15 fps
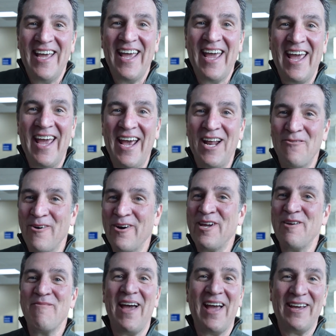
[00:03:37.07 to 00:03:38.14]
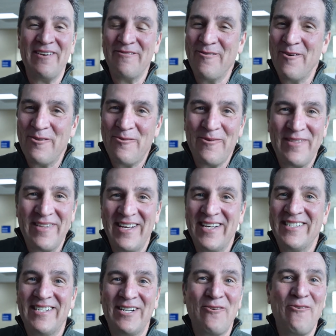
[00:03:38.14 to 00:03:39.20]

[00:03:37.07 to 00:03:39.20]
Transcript: and working back and forth with us in